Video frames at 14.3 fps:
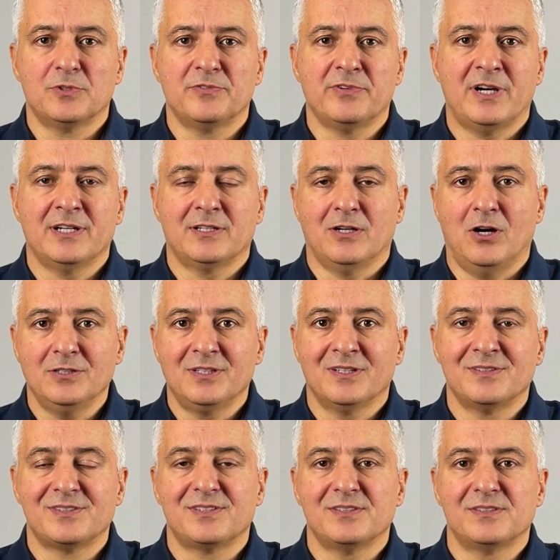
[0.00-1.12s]
to define
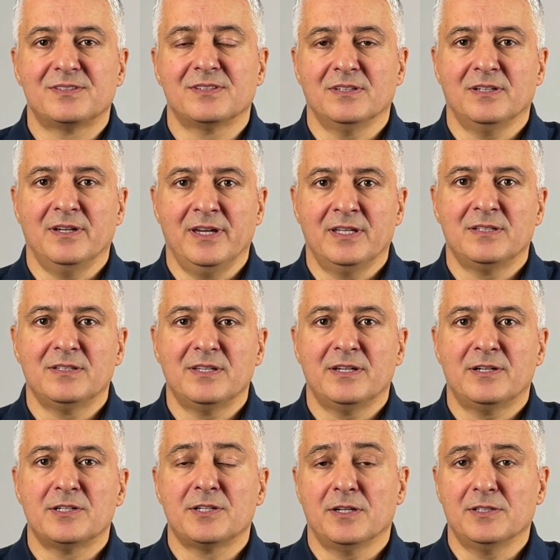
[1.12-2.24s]
audiences and
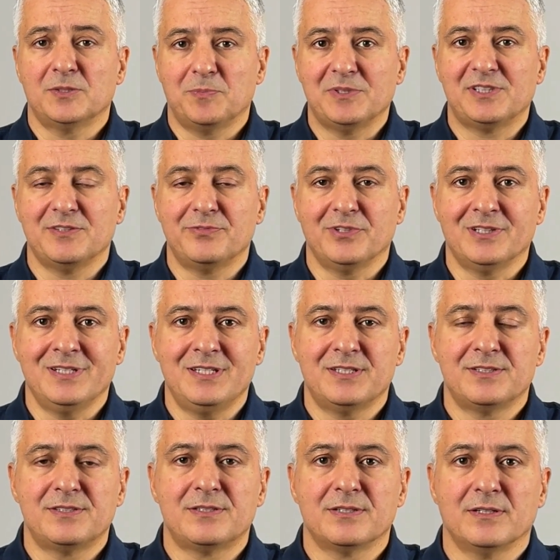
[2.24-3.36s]
their specific
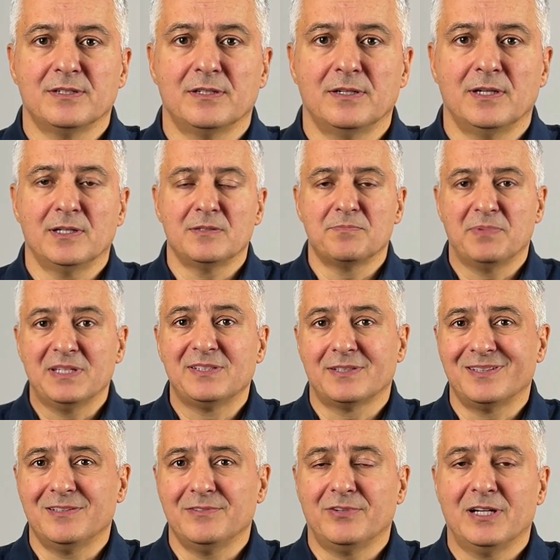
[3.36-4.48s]
needs, and
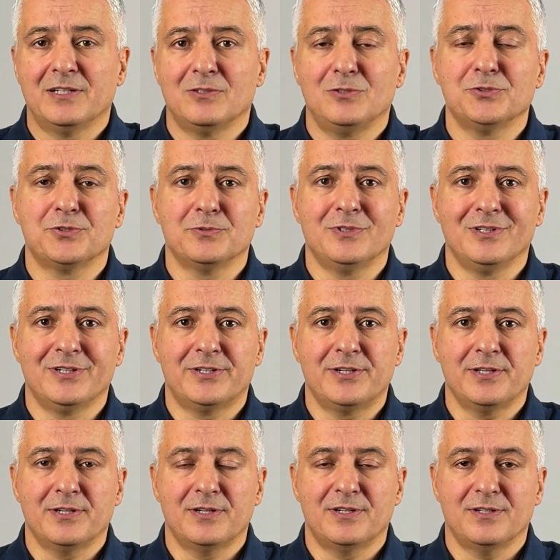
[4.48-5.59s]
basically define also the
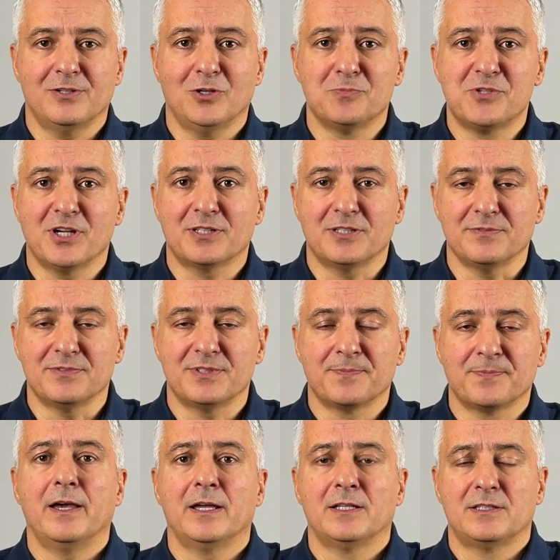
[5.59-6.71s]
learning objectives.
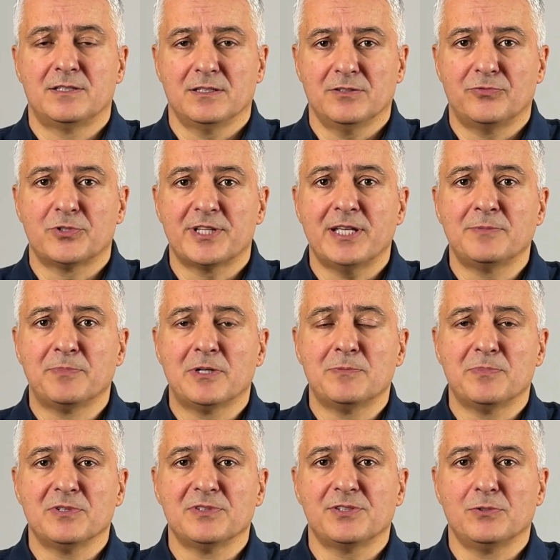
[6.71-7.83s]
And for that
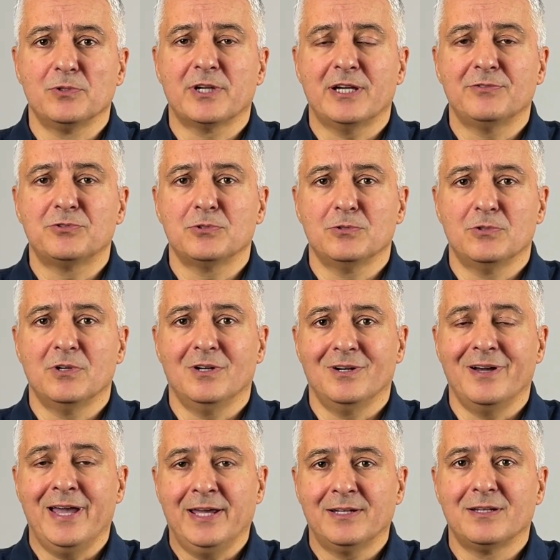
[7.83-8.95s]
purpose, you'll have to
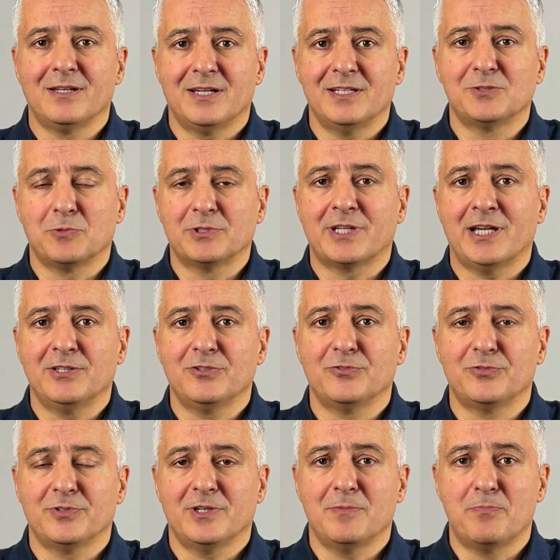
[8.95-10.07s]
analyze what kind
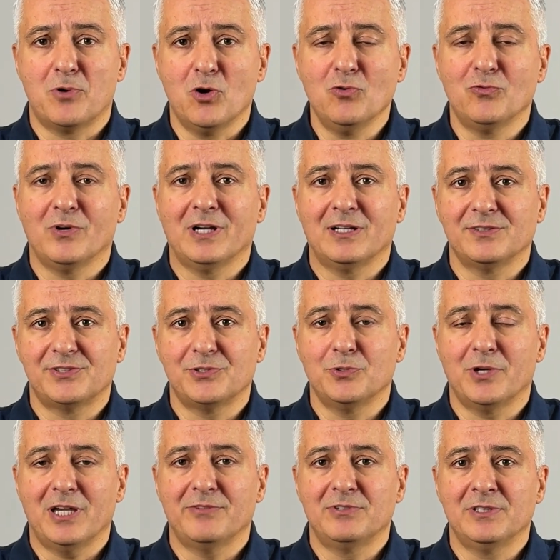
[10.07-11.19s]
of profiles you
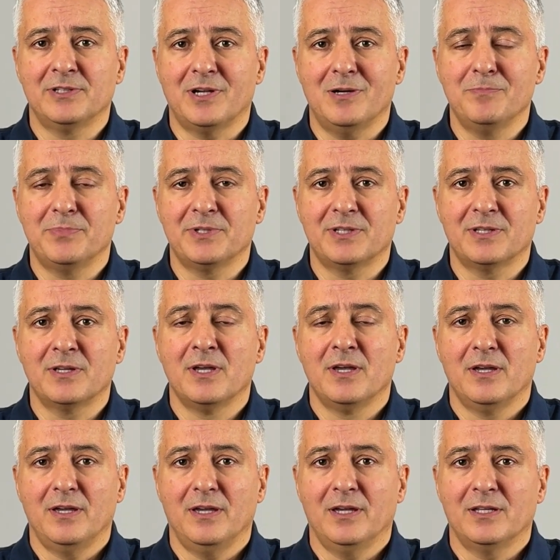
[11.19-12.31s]
have in a company
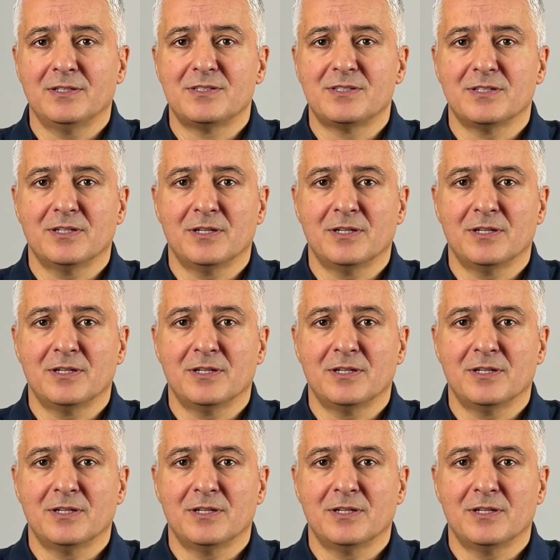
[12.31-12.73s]
and